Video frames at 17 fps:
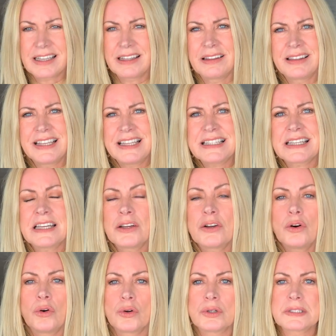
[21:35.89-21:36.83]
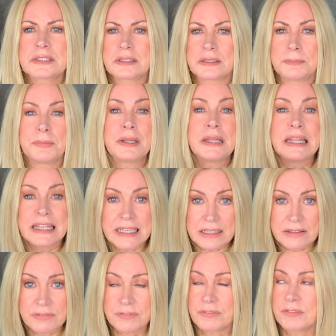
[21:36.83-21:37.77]
these can cause, they
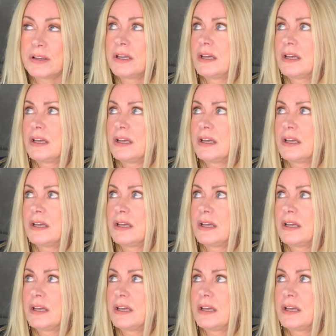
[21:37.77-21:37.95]
believe